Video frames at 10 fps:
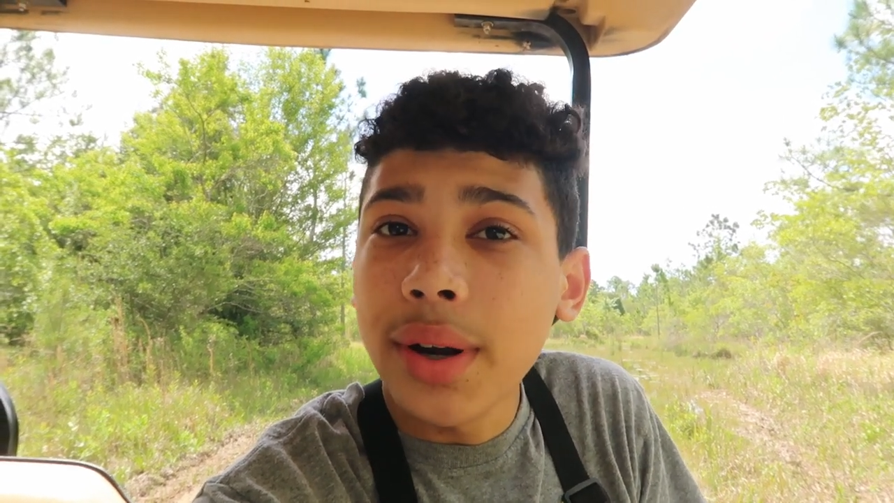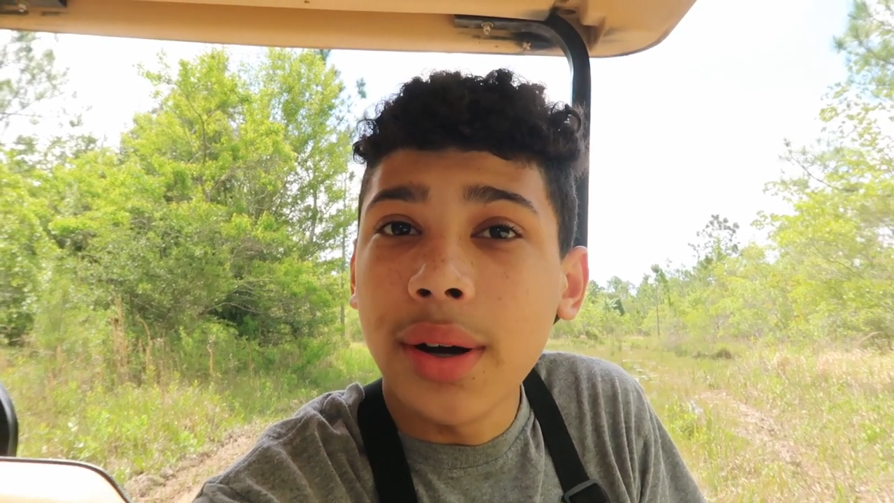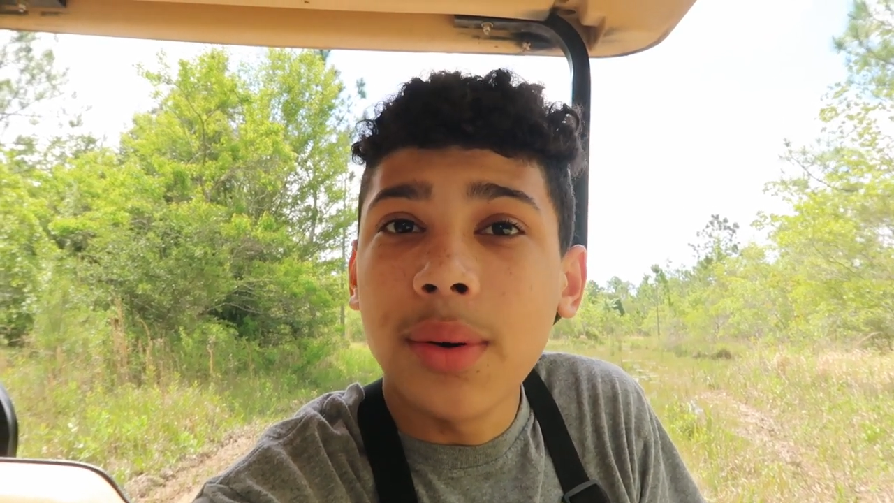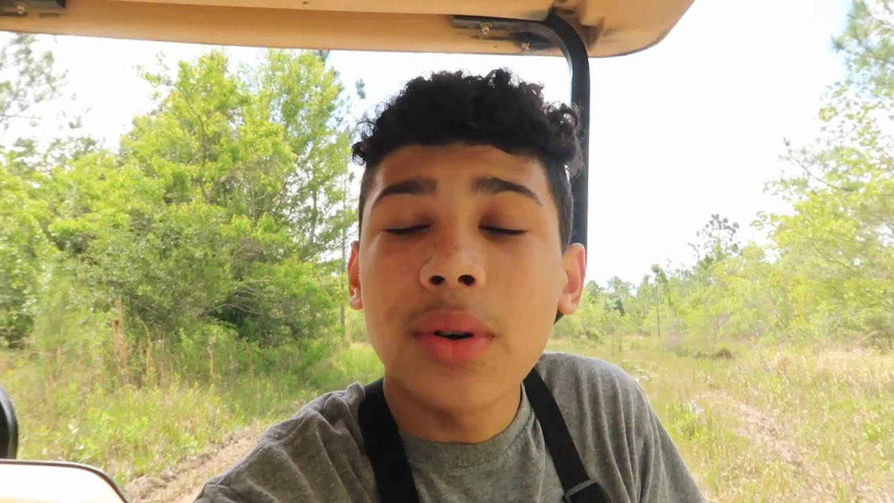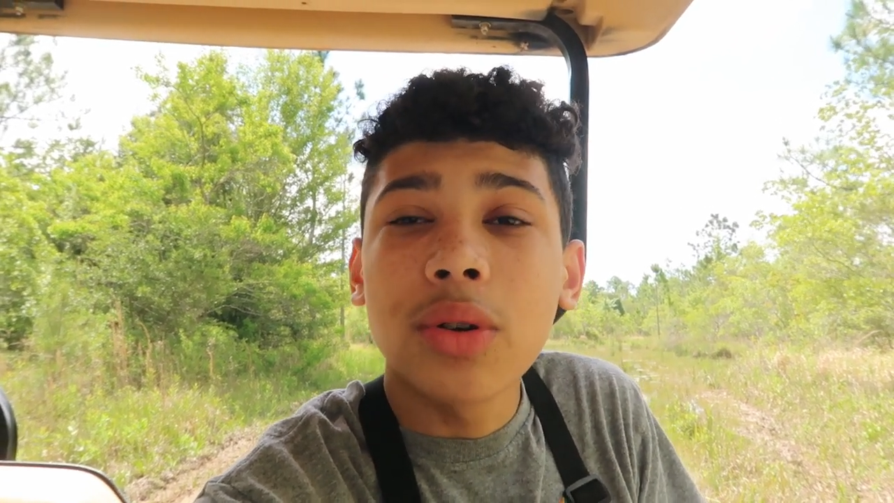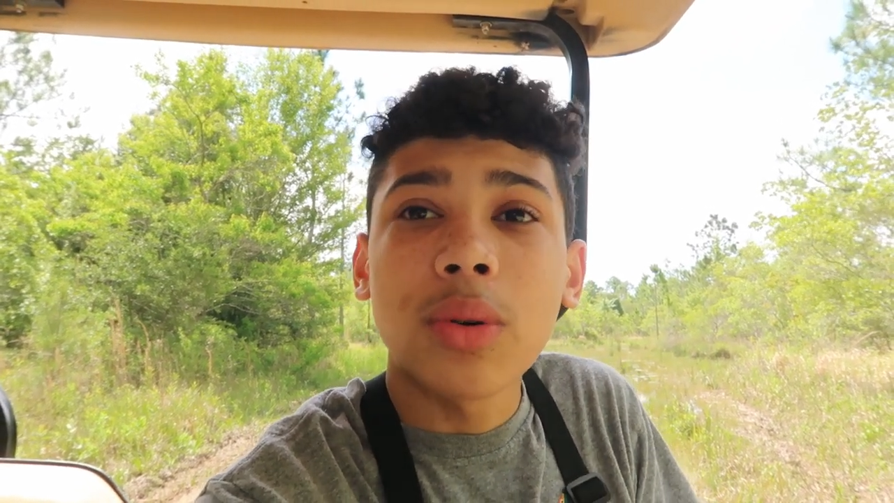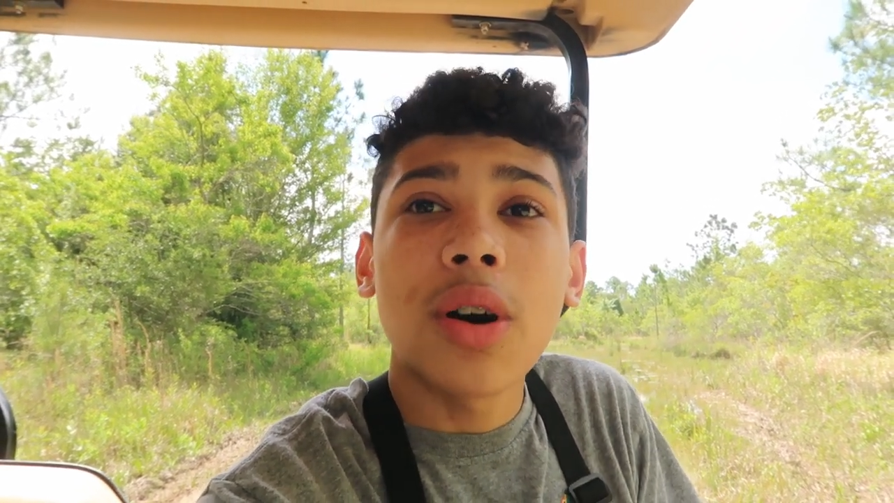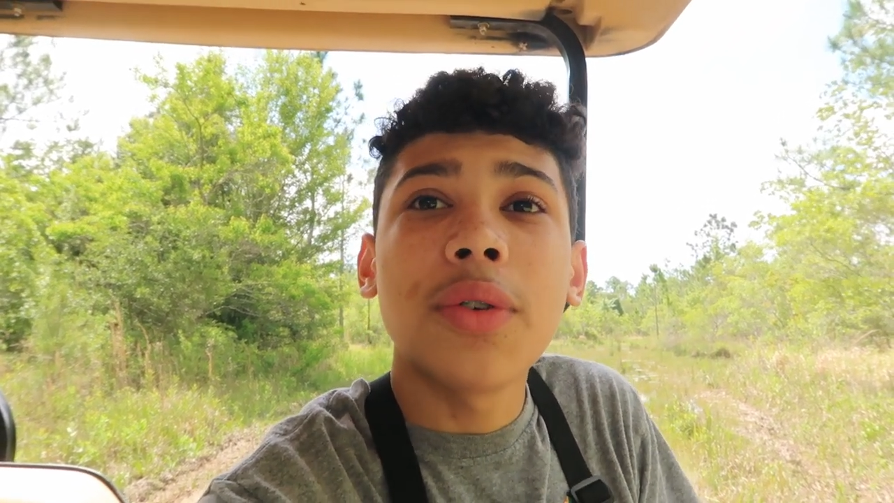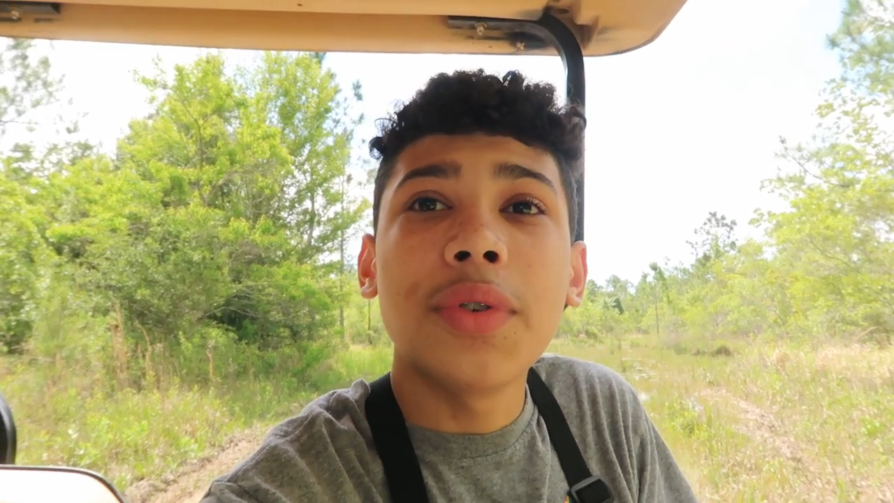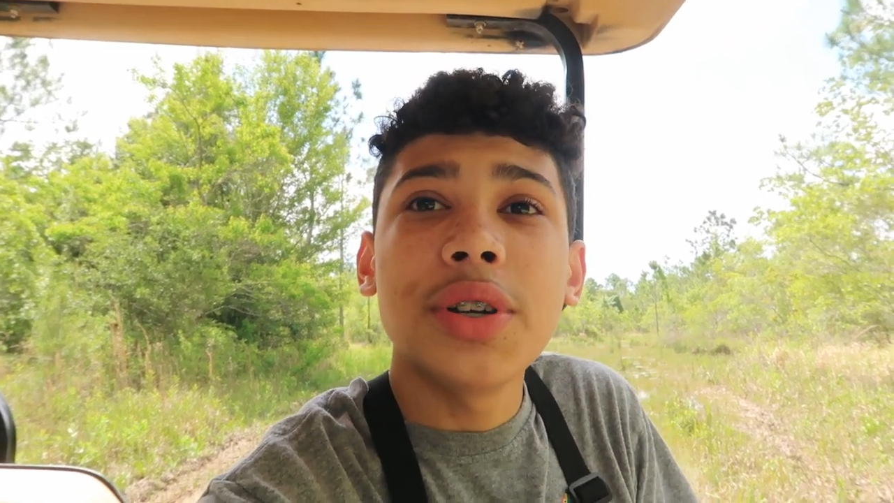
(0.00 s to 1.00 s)
know,
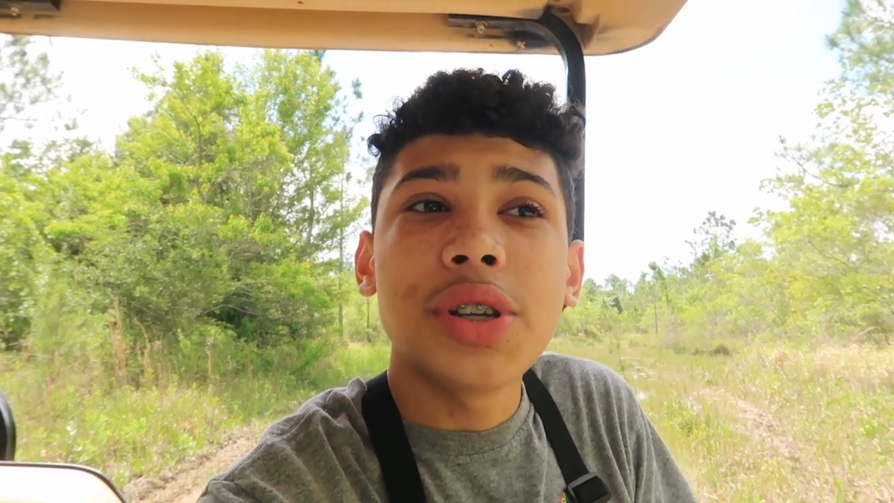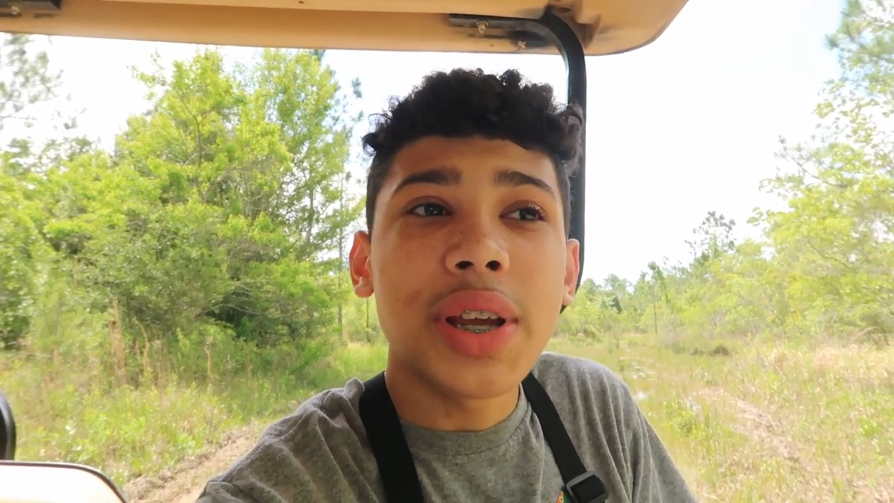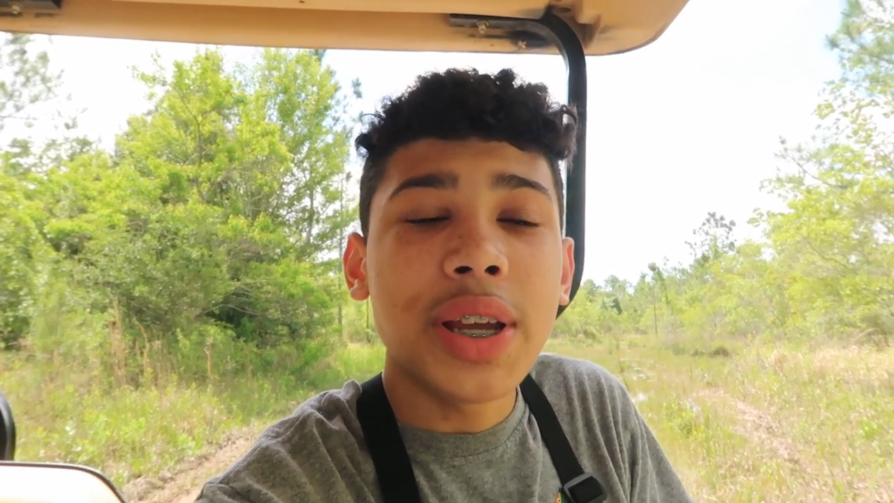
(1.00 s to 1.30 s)
crawfish